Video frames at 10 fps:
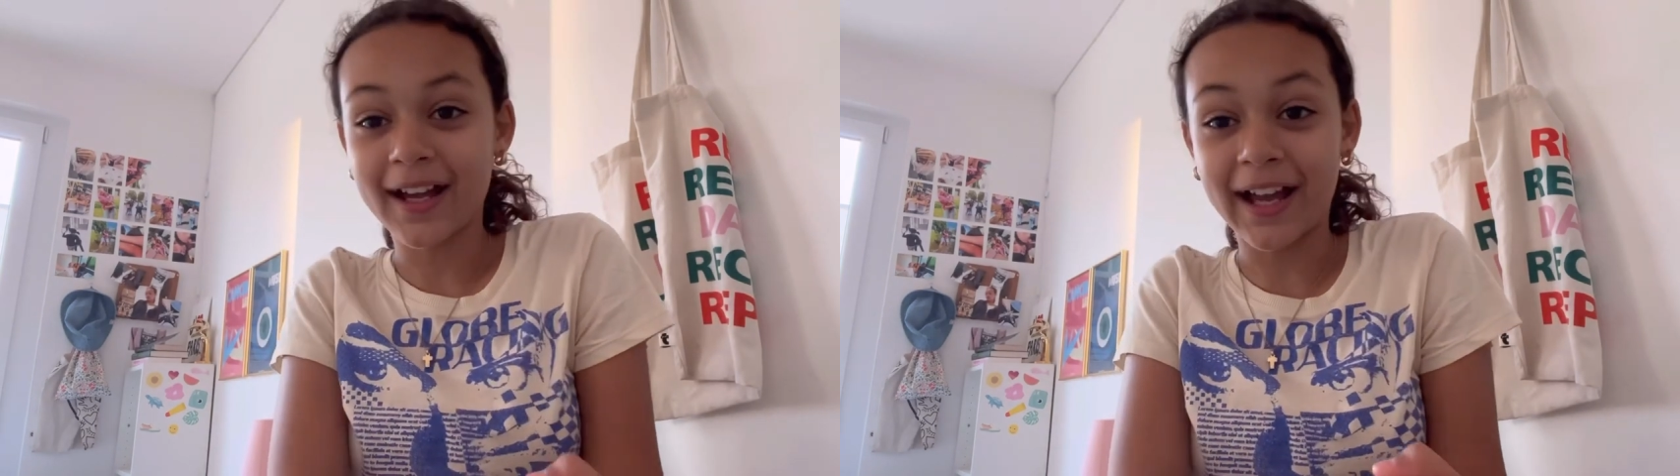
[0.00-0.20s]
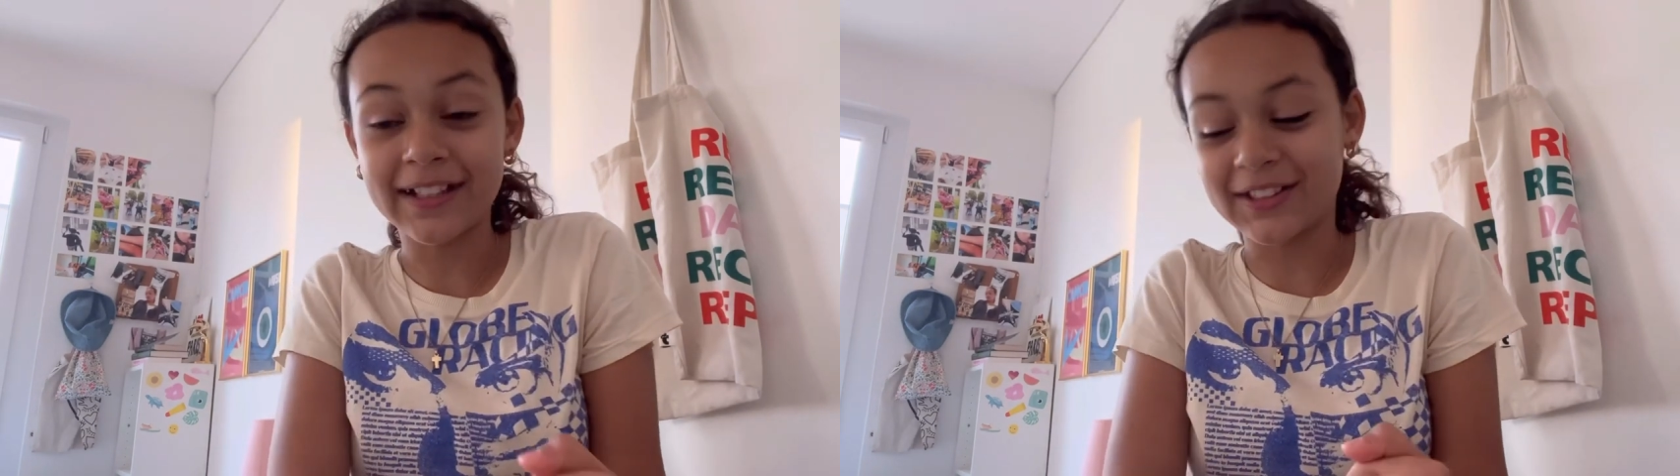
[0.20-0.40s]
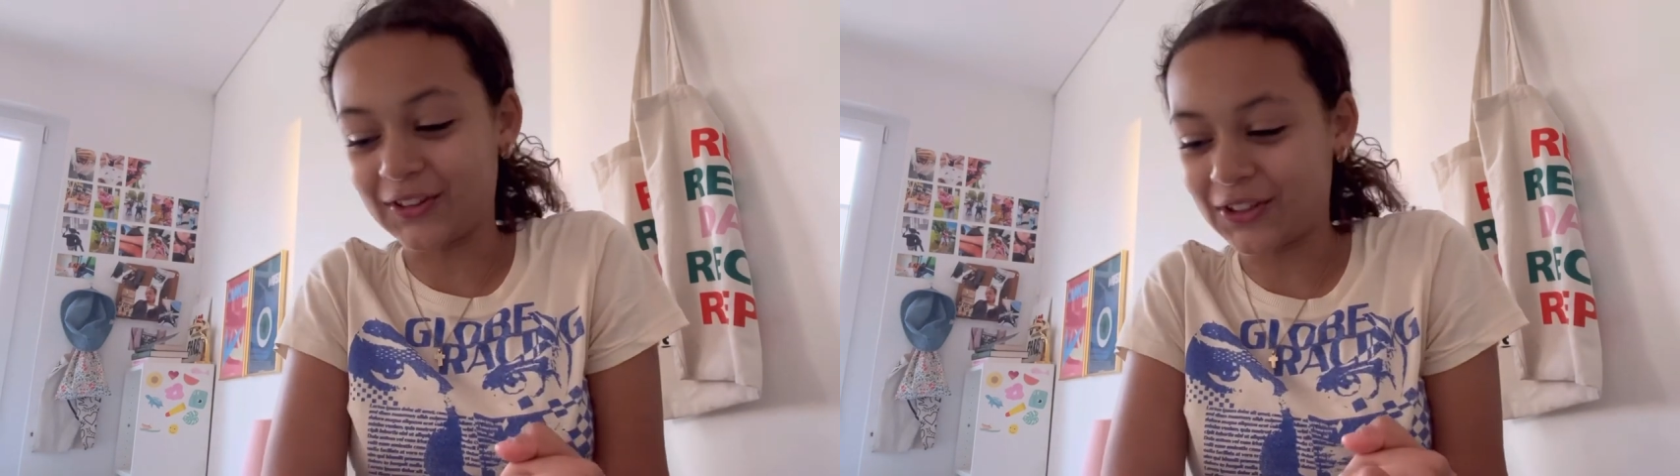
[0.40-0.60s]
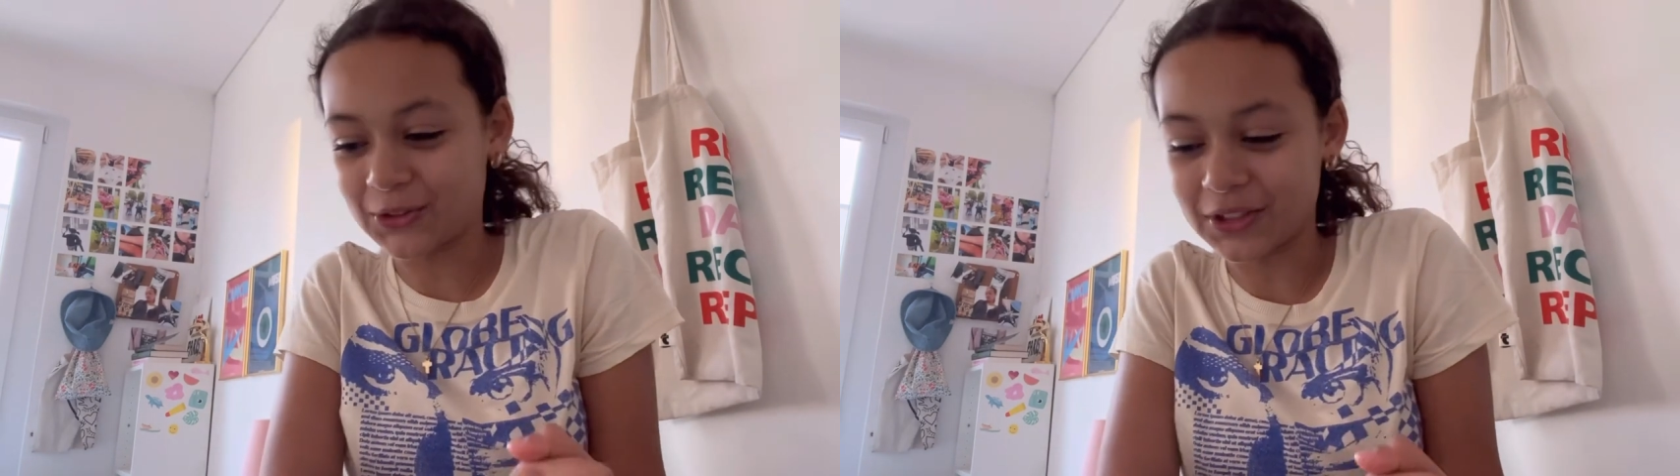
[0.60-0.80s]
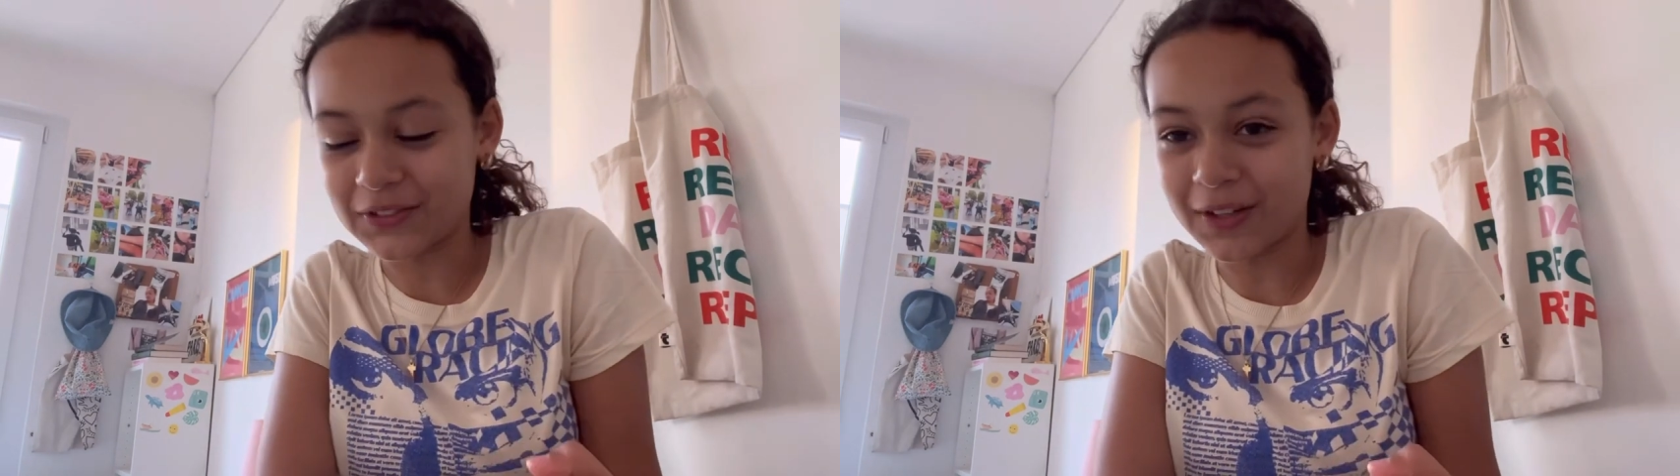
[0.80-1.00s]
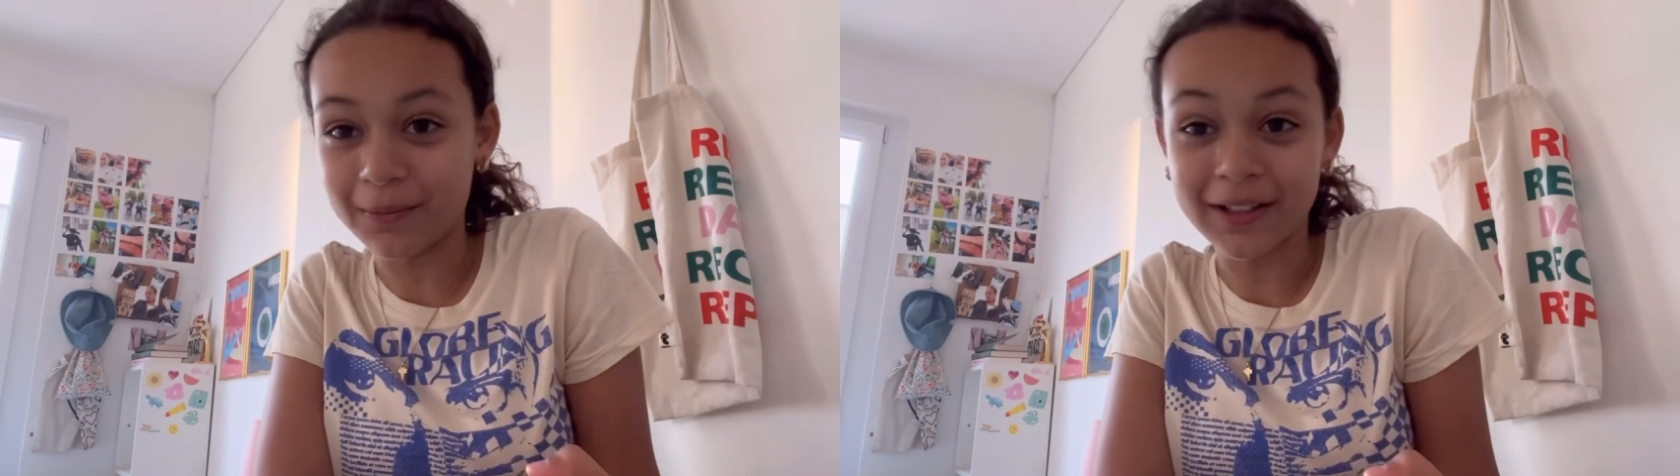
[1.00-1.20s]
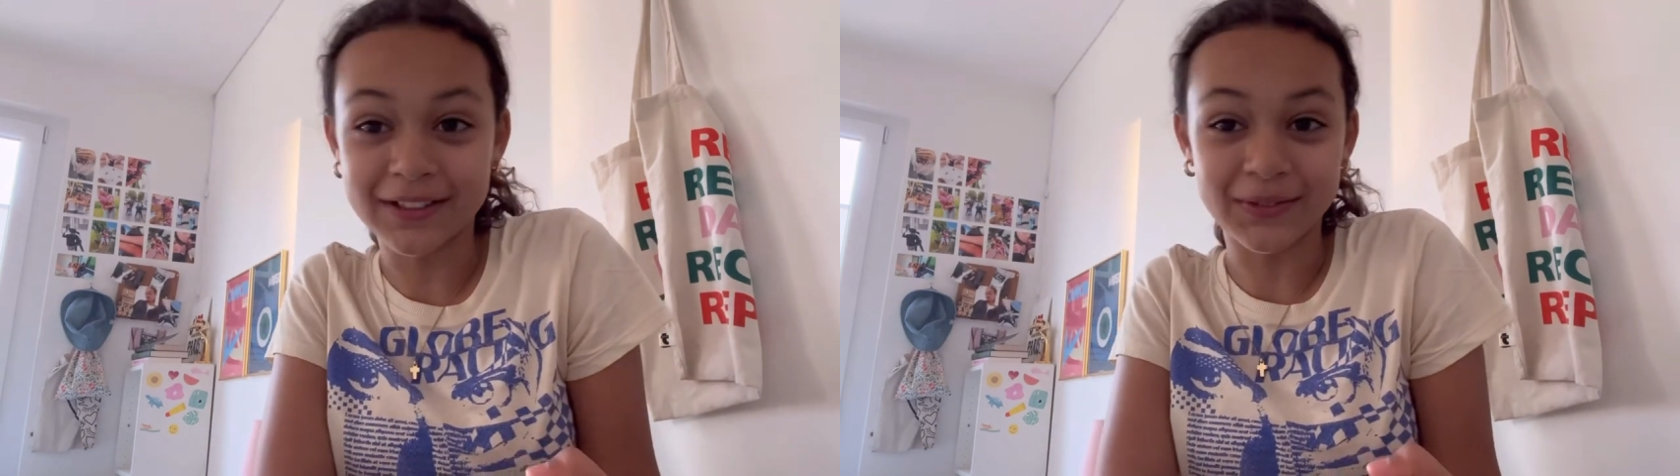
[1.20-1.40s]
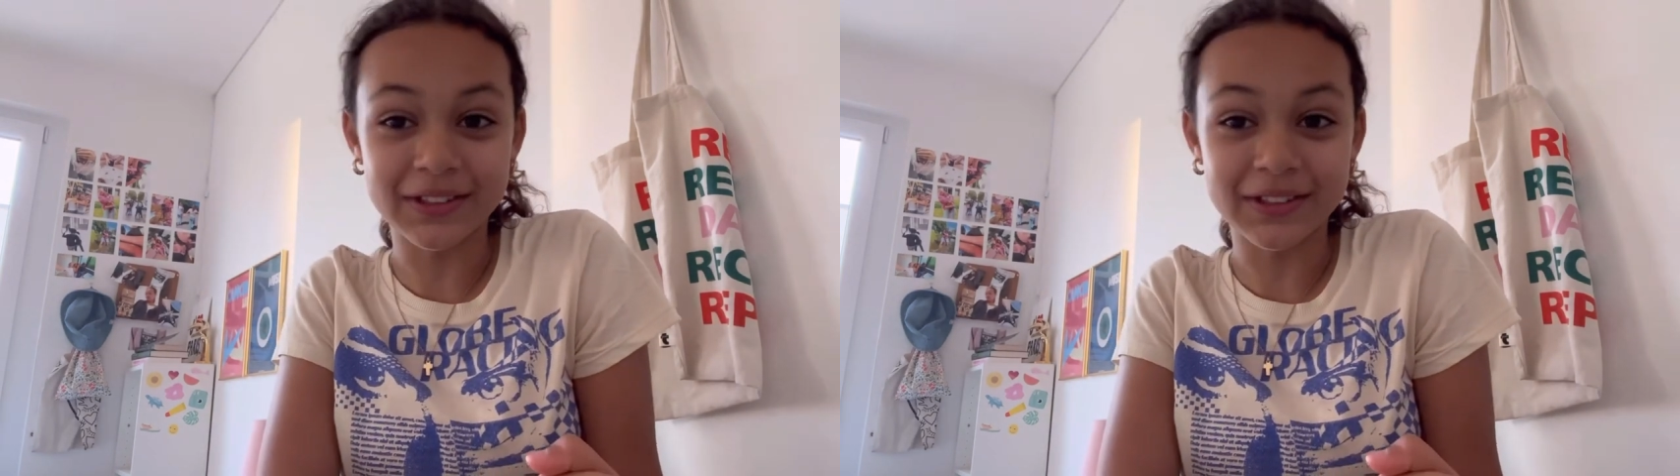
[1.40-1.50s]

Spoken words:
I certainly enjoyed this video because it